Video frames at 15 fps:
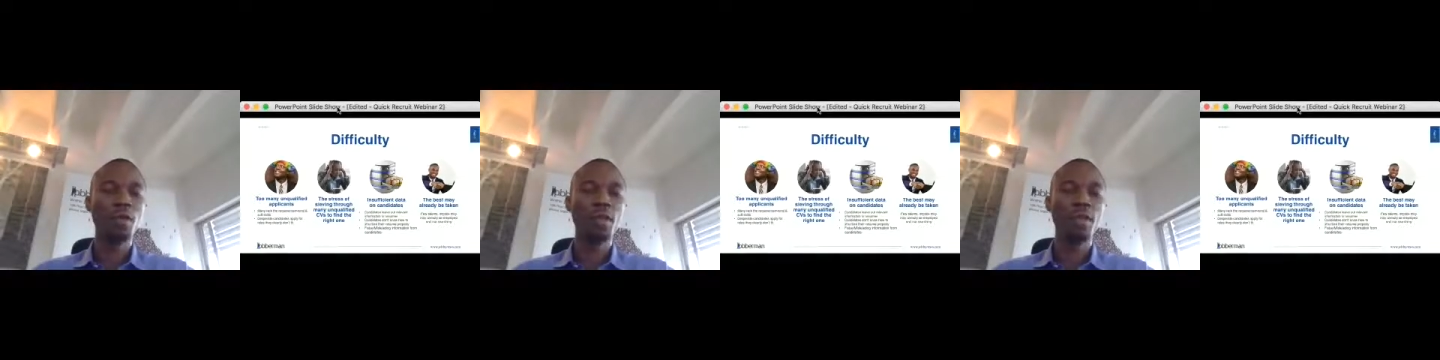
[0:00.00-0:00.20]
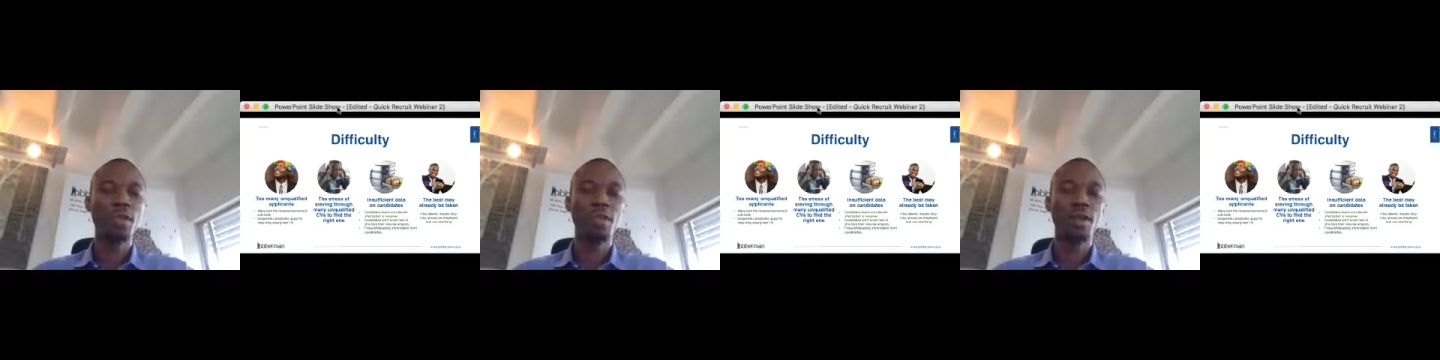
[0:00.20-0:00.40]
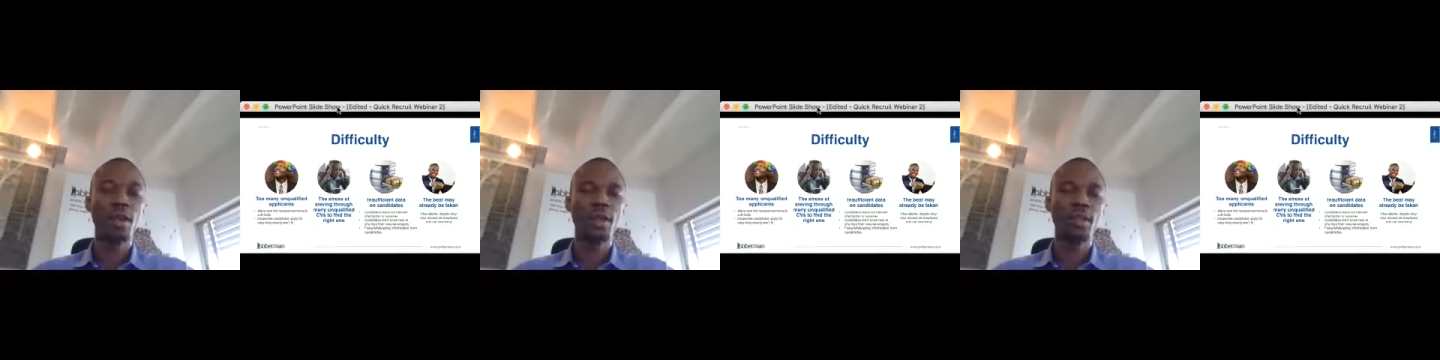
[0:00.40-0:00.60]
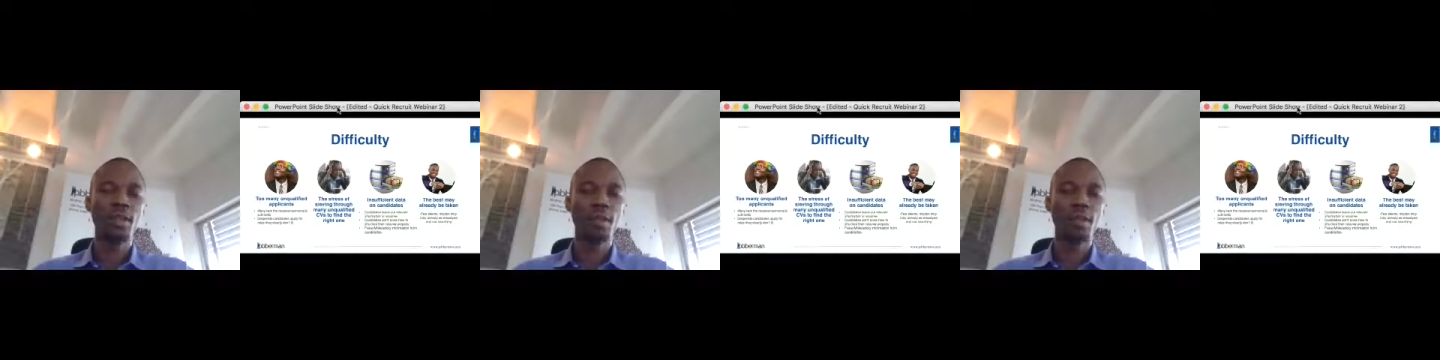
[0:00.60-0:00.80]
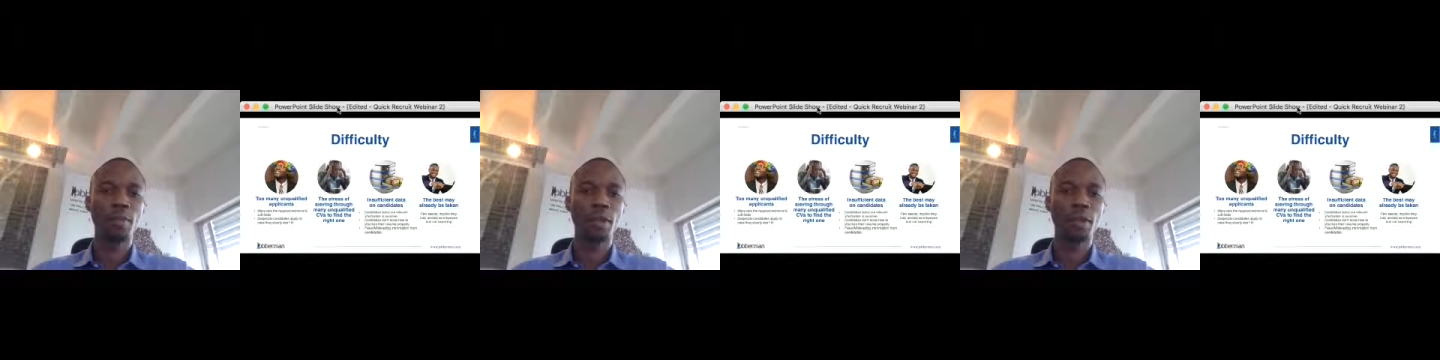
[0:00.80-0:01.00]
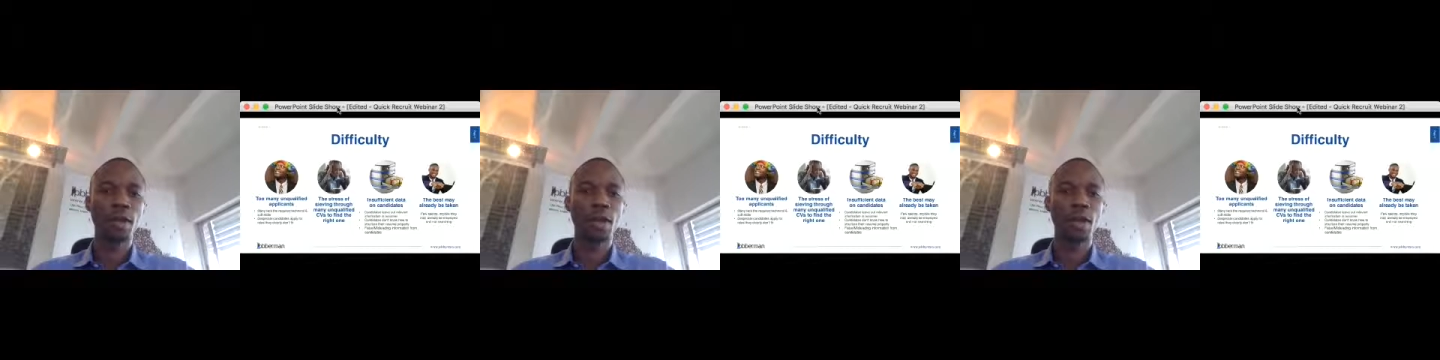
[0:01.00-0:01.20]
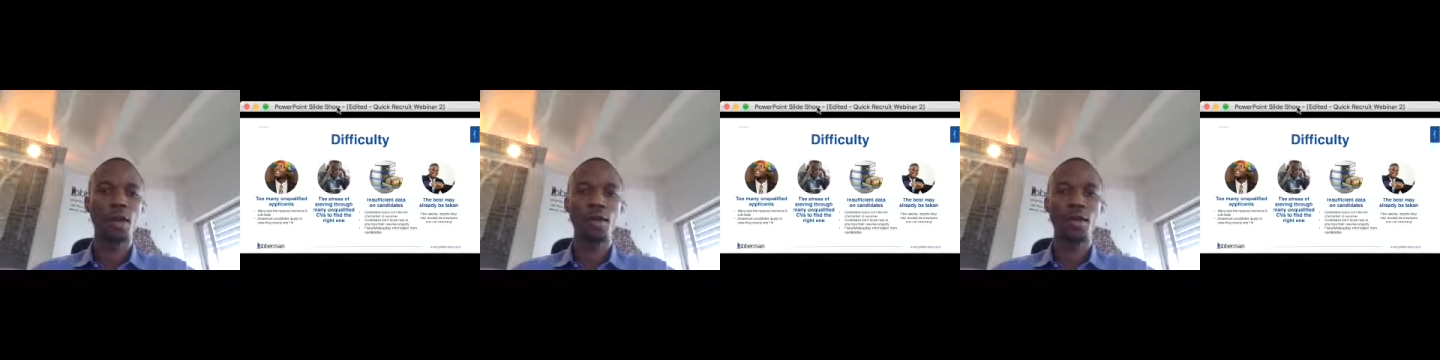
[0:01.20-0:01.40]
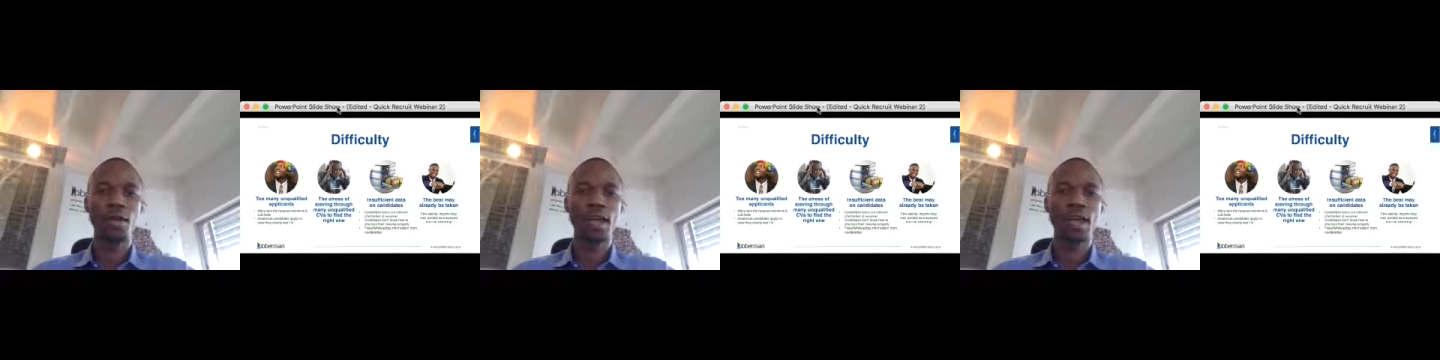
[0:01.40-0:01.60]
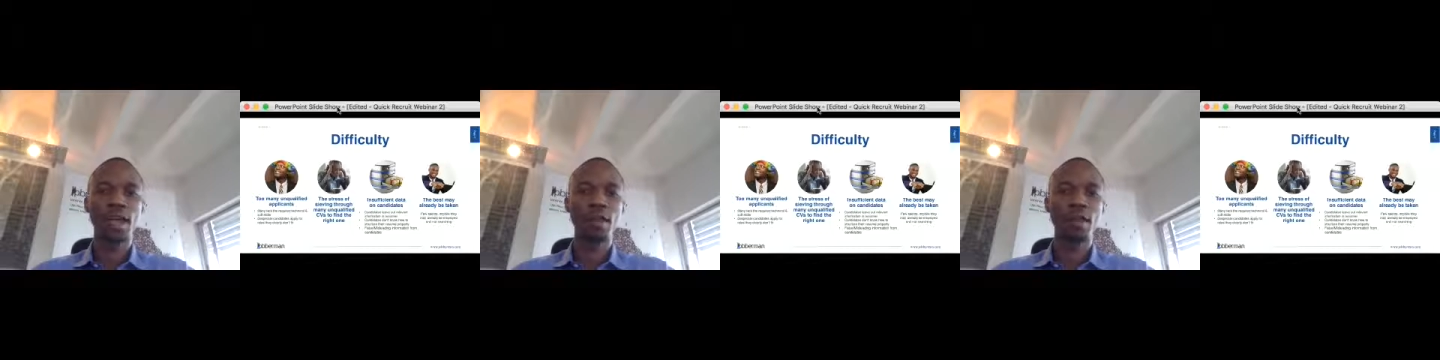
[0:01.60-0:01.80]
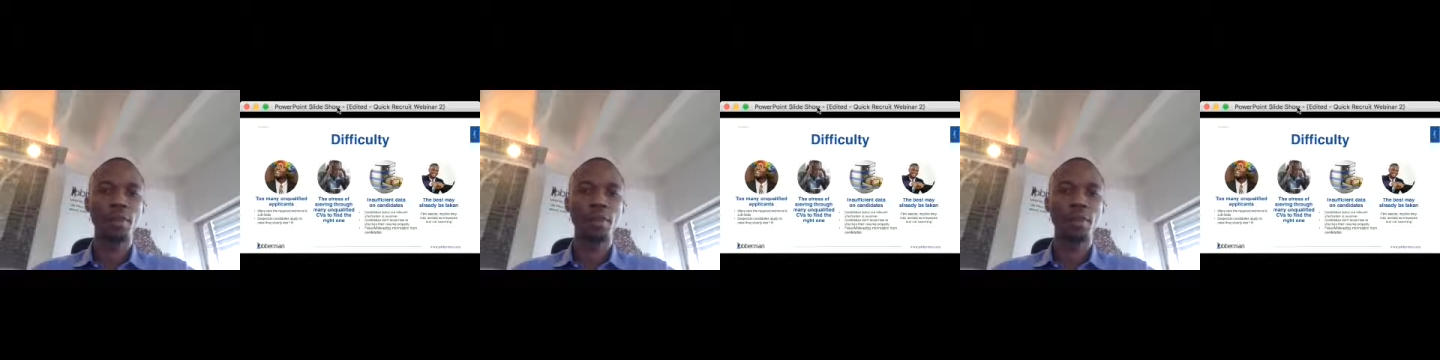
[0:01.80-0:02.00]
as the employer or the
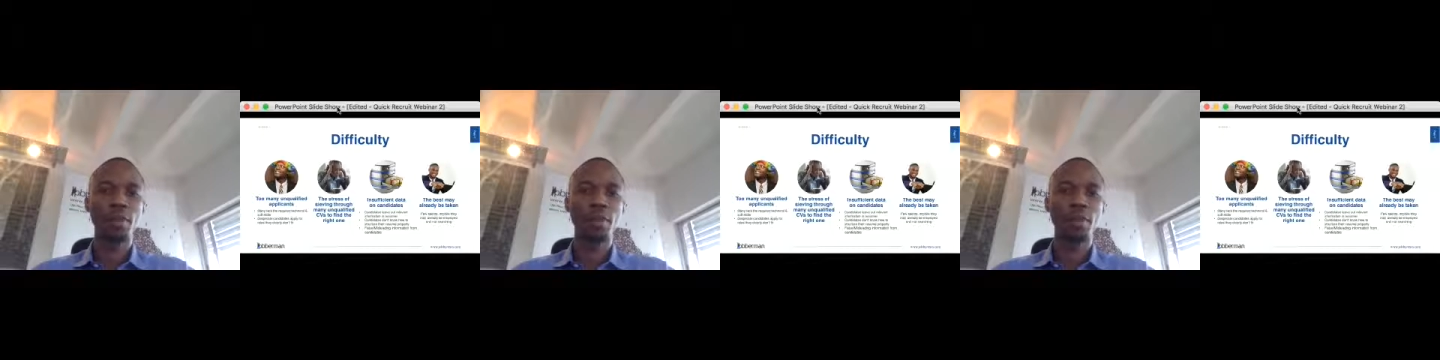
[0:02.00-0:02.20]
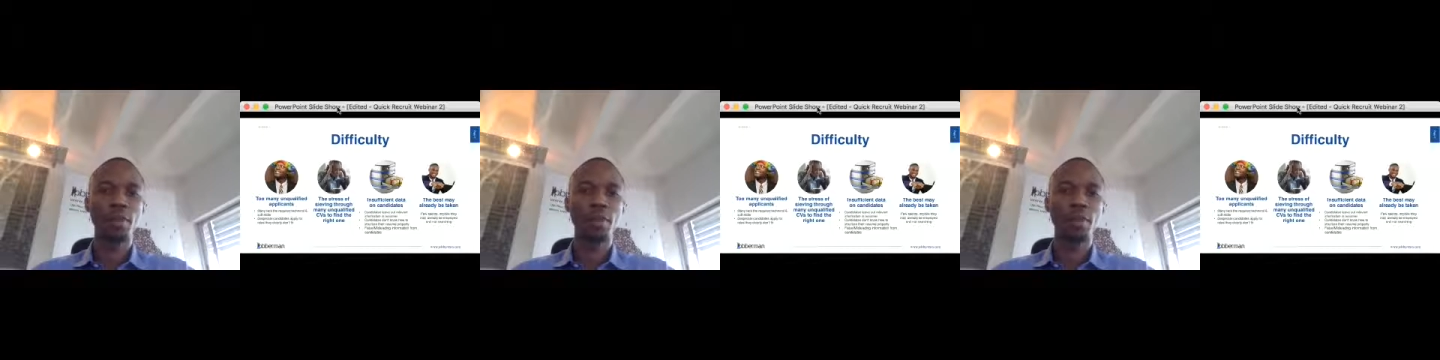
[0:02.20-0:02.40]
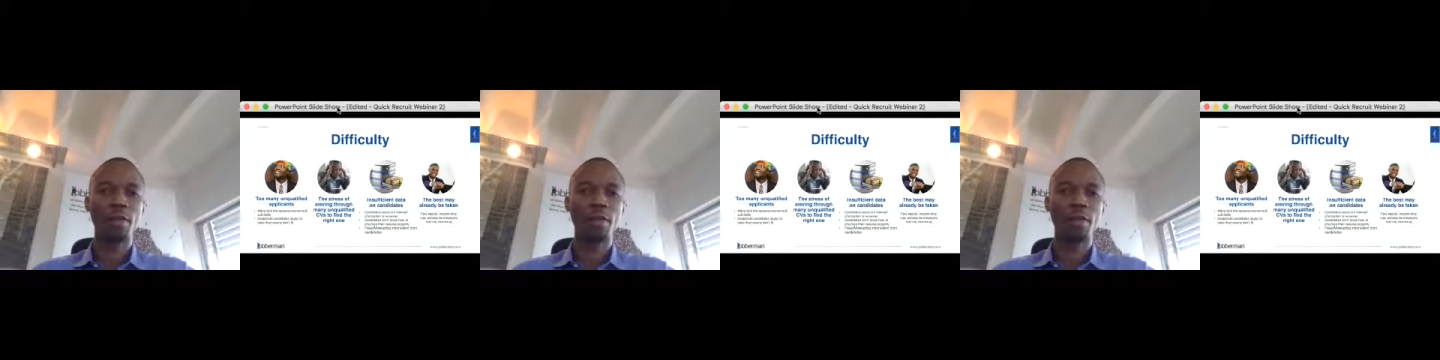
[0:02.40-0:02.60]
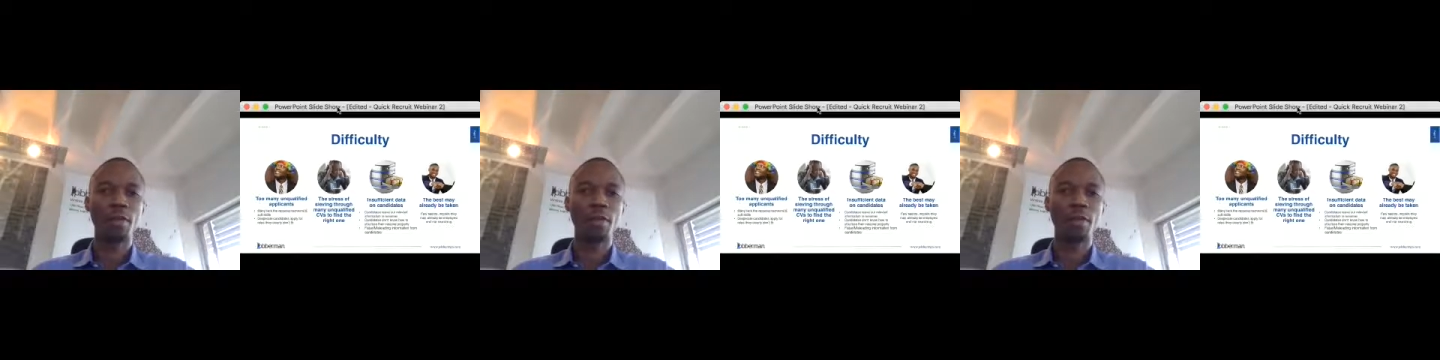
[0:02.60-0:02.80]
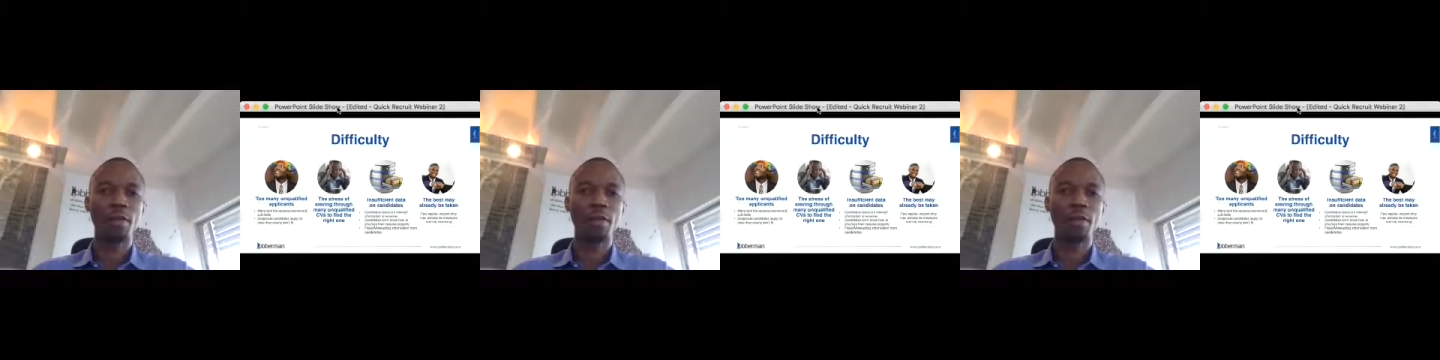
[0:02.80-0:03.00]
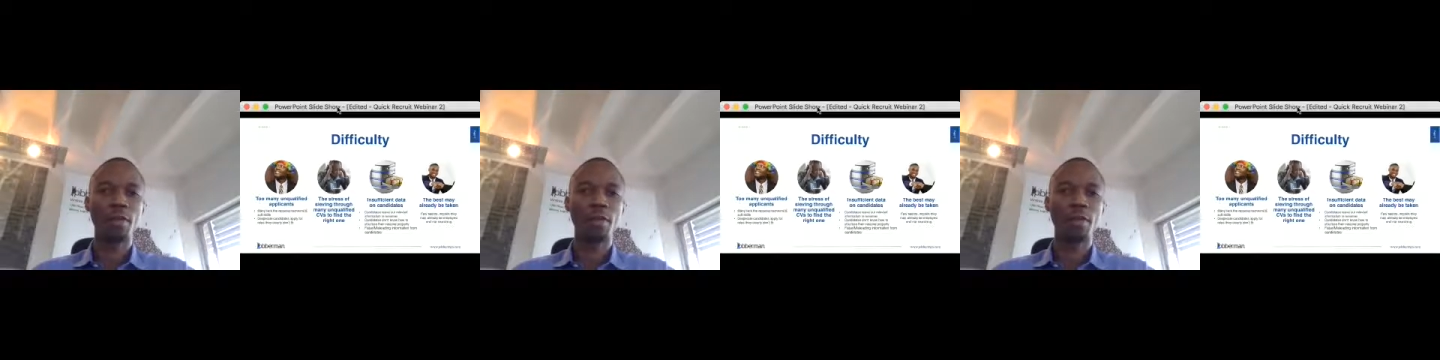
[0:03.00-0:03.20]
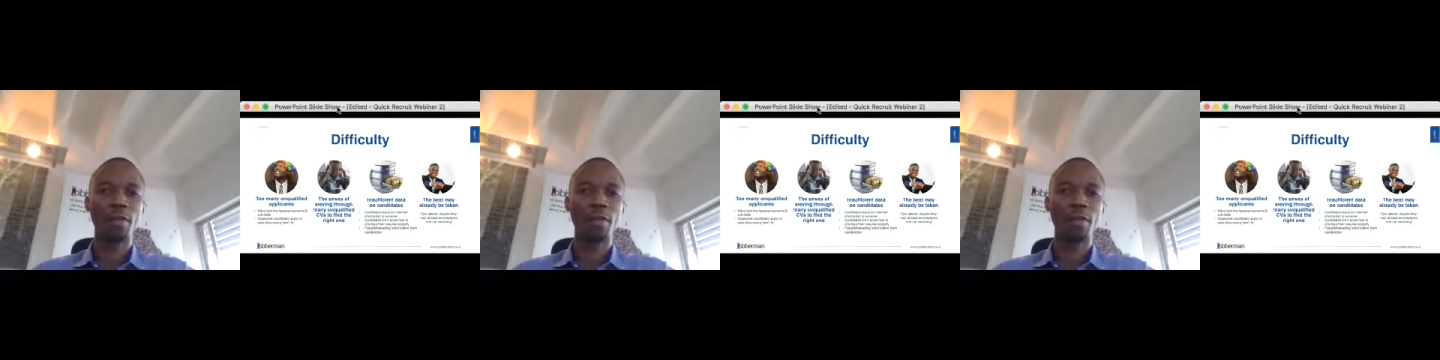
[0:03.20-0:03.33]
hiring manager in a box.